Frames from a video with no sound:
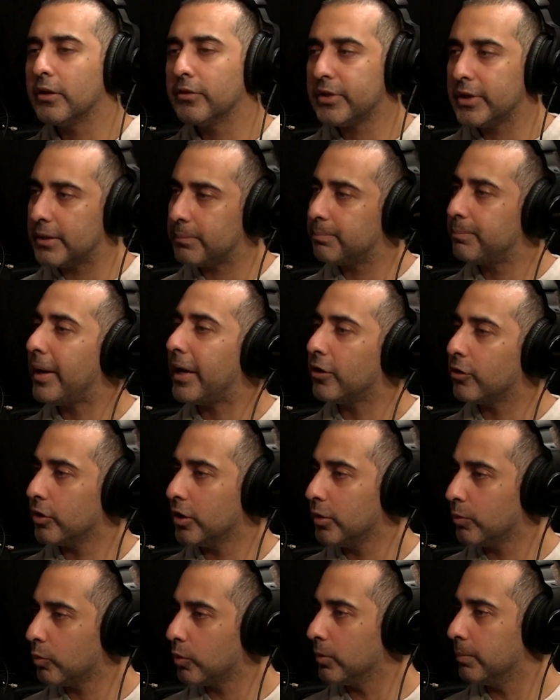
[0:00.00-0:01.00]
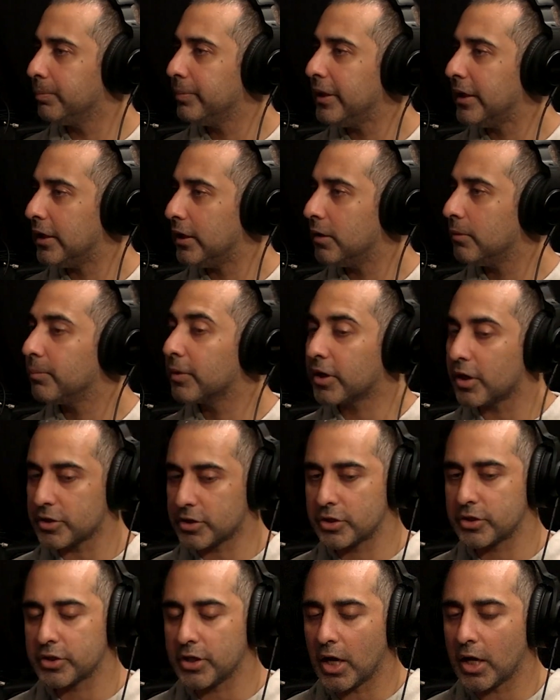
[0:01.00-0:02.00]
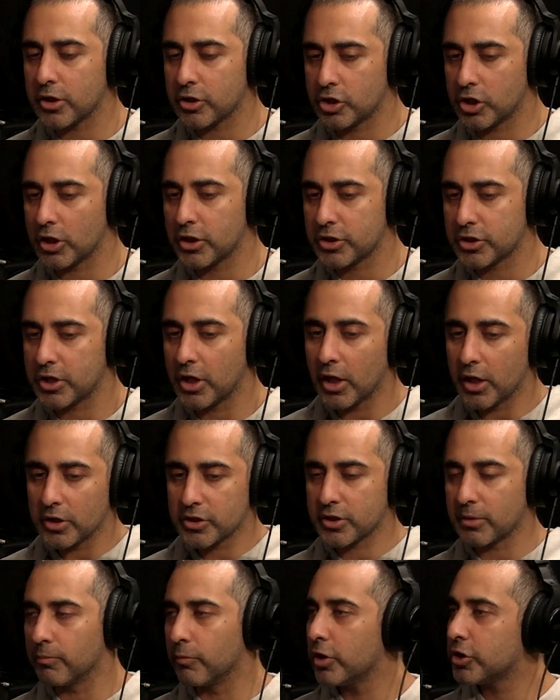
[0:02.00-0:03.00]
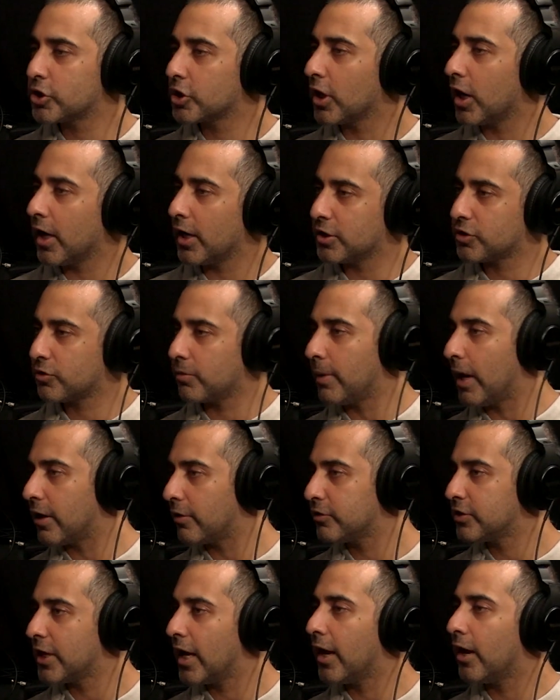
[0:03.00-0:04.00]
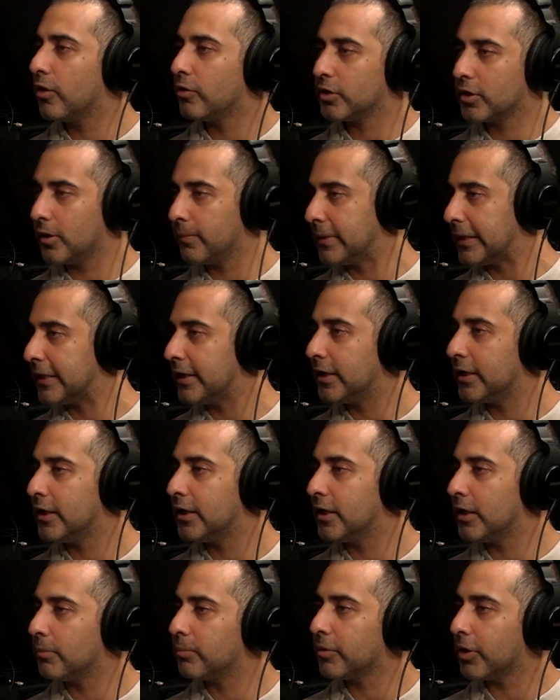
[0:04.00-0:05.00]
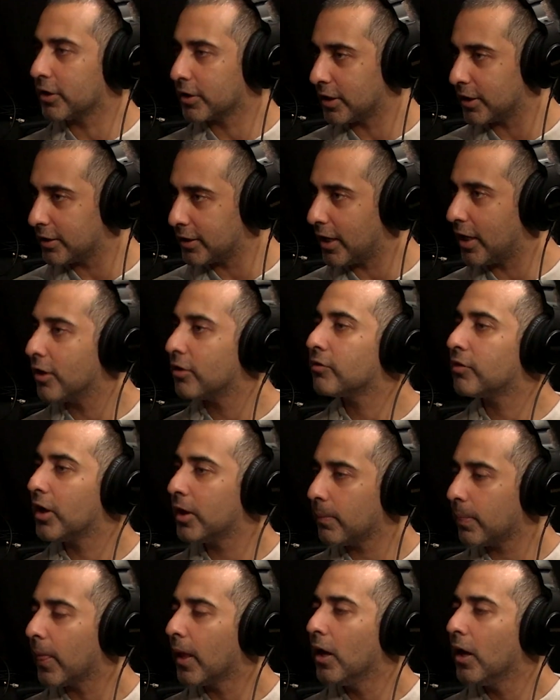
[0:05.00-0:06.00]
the better it will be, because it's not just some rich guys from out of town coming in and plunking down, right?